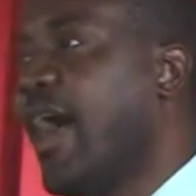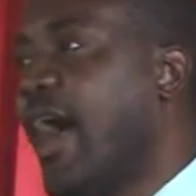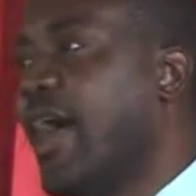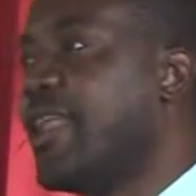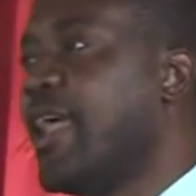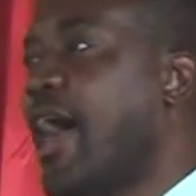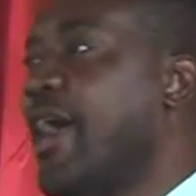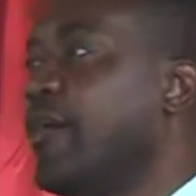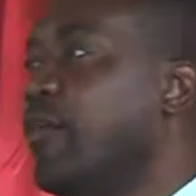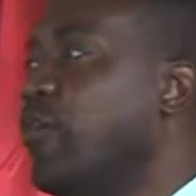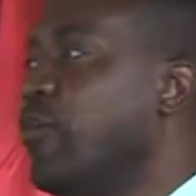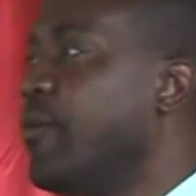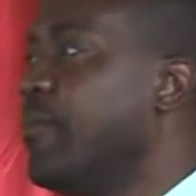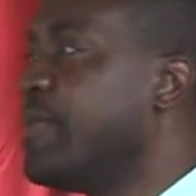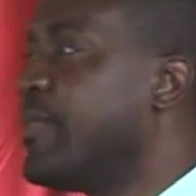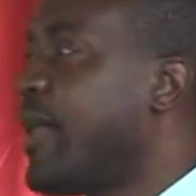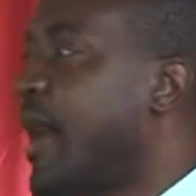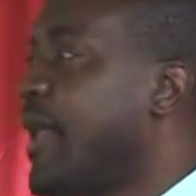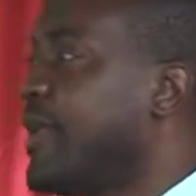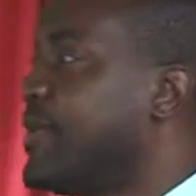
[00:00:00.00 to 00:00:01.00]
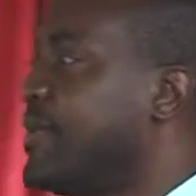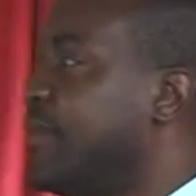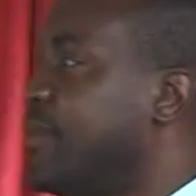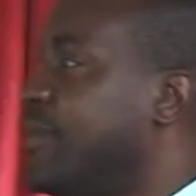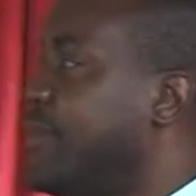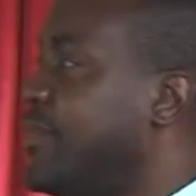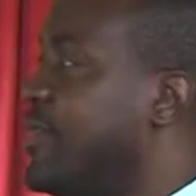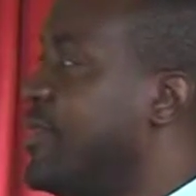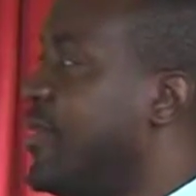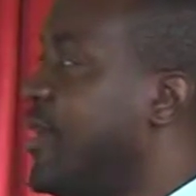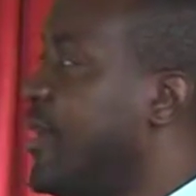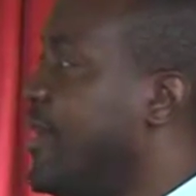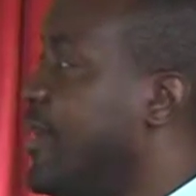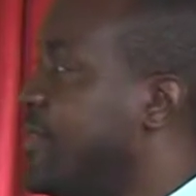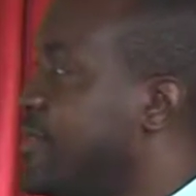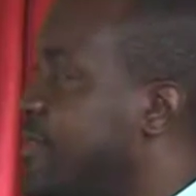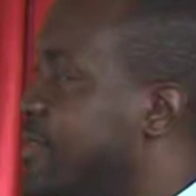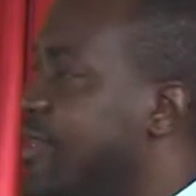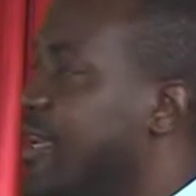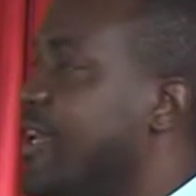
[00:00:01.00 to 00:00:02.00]
And I hope that
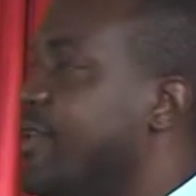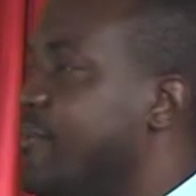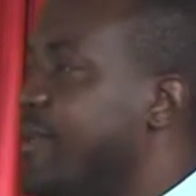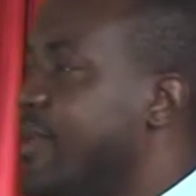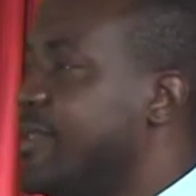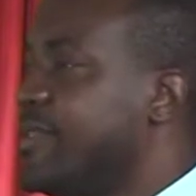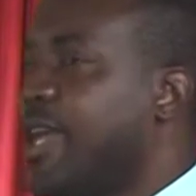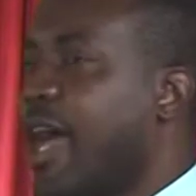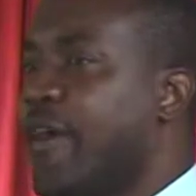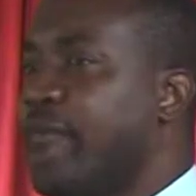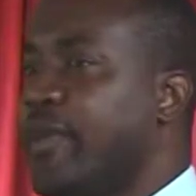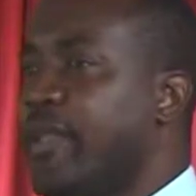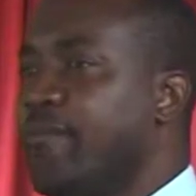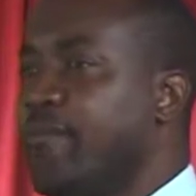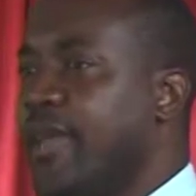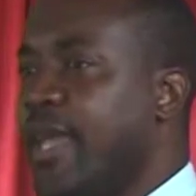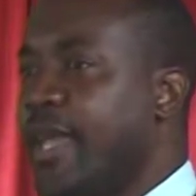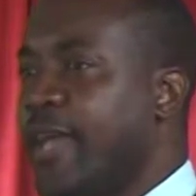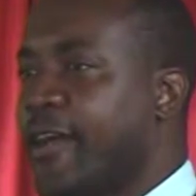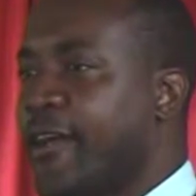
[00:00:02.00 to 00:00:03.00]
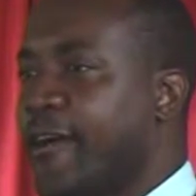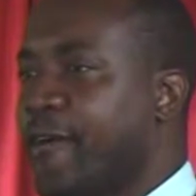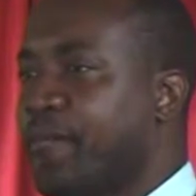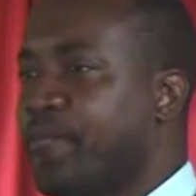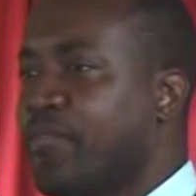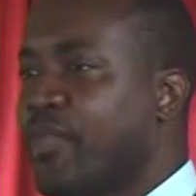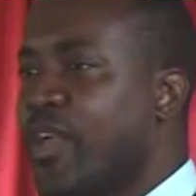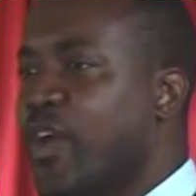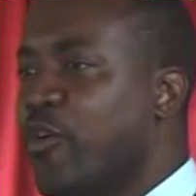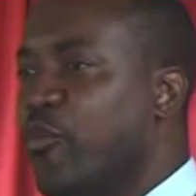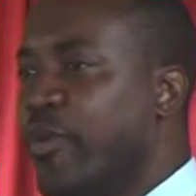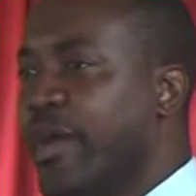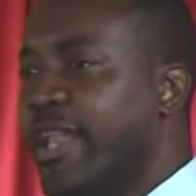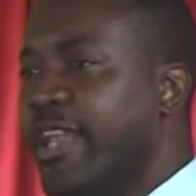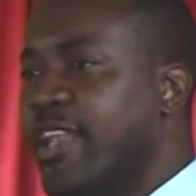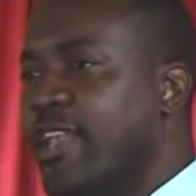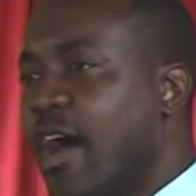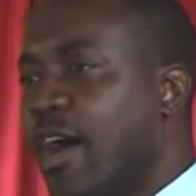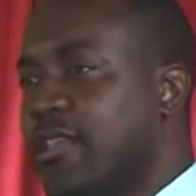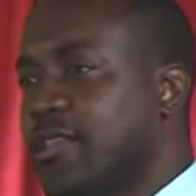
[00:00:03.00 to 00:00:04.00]
the statements I will make
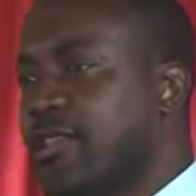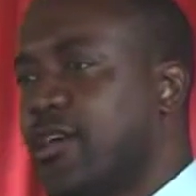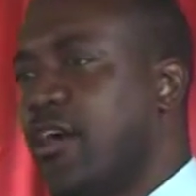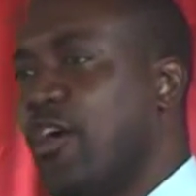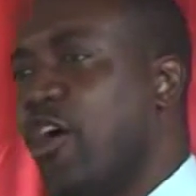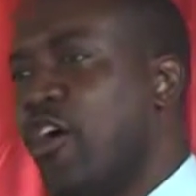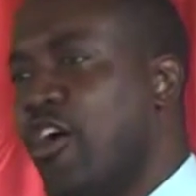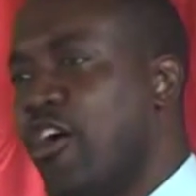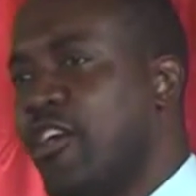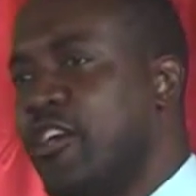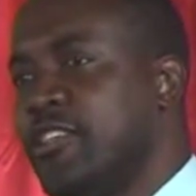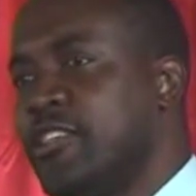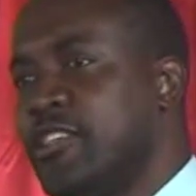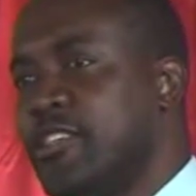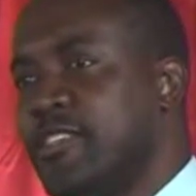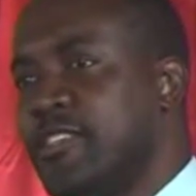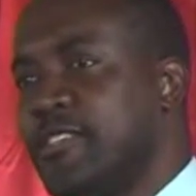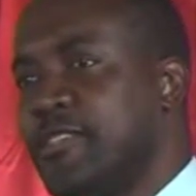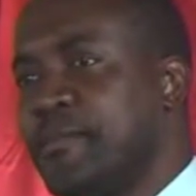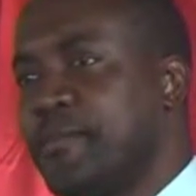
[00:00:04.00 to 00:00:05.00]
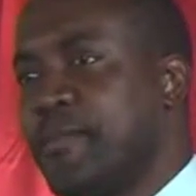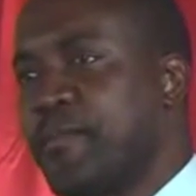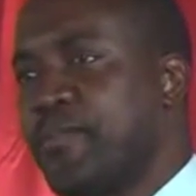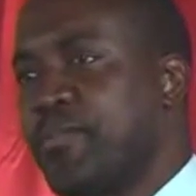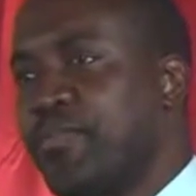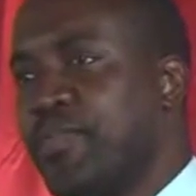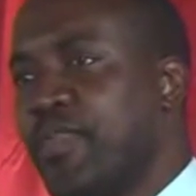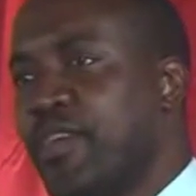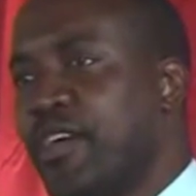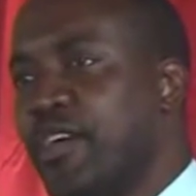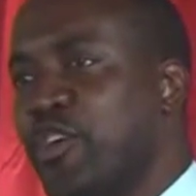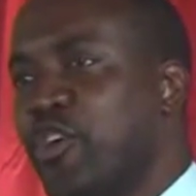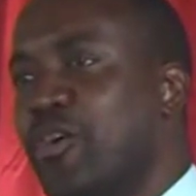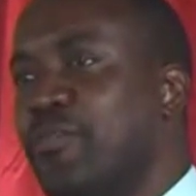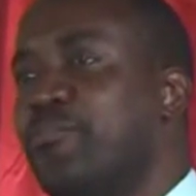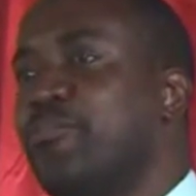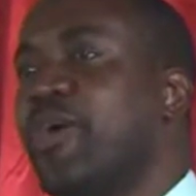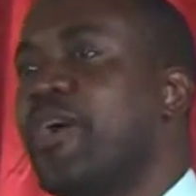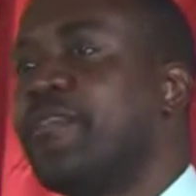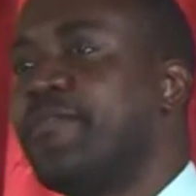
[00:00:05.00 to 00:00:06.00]
will not cause
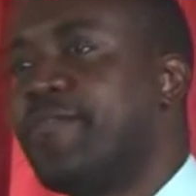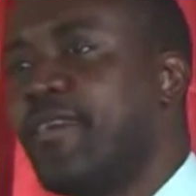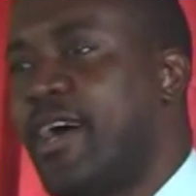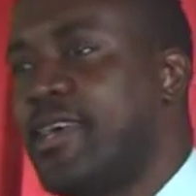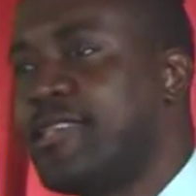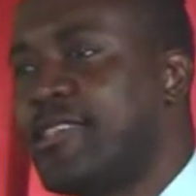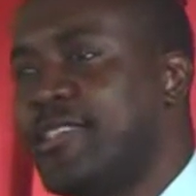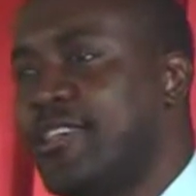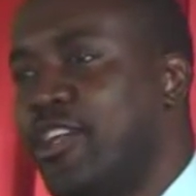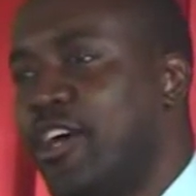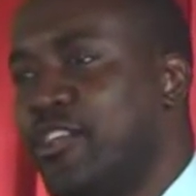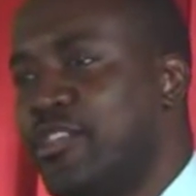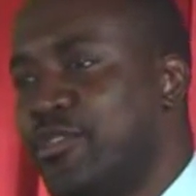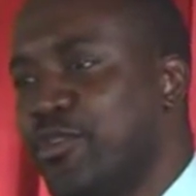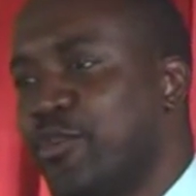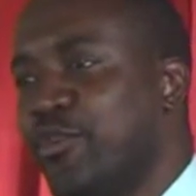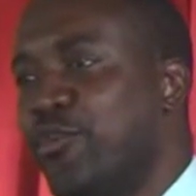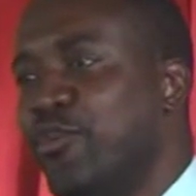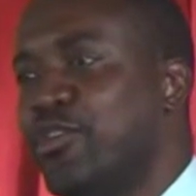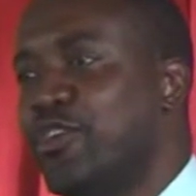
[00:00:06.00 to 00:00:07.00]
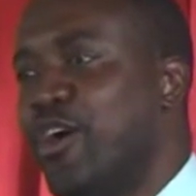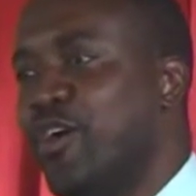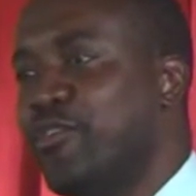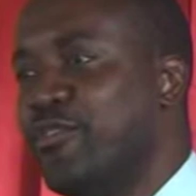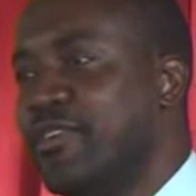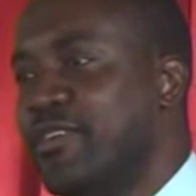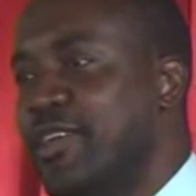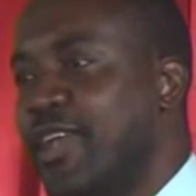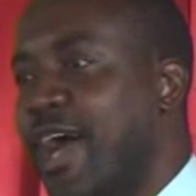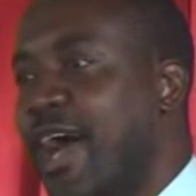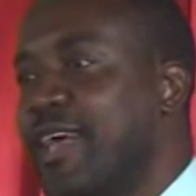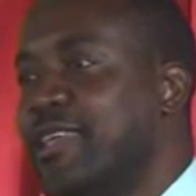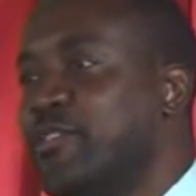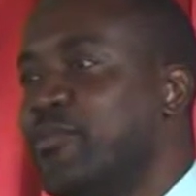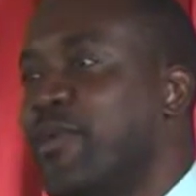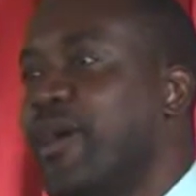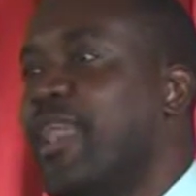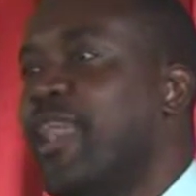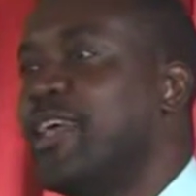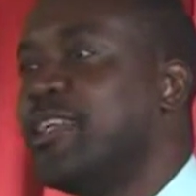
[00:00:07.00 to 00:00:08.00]
your breakfast not to go down
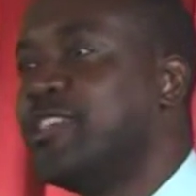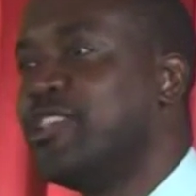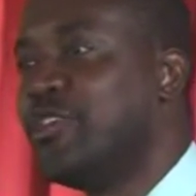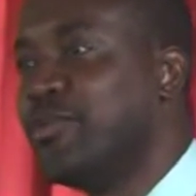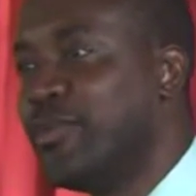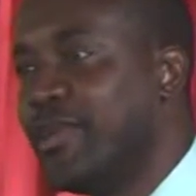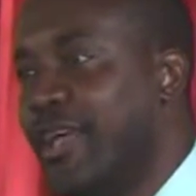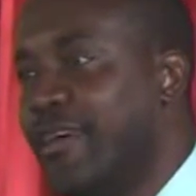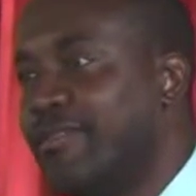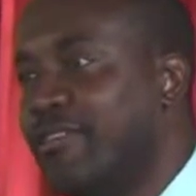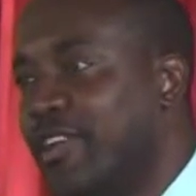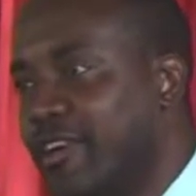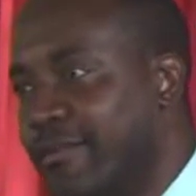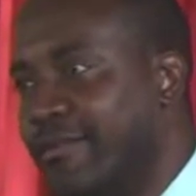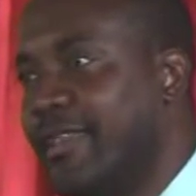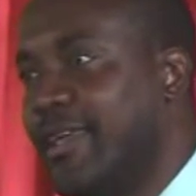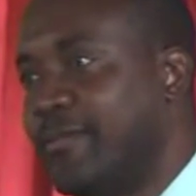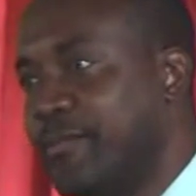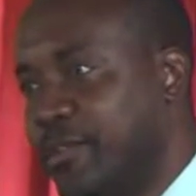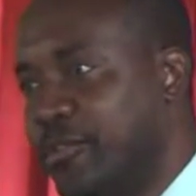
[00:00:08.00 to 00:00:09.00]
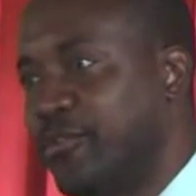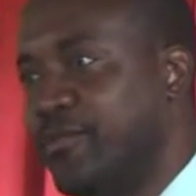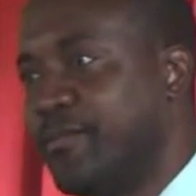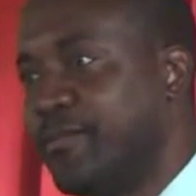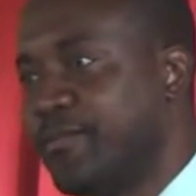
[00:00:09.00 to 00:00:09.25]
as well as you would have loved it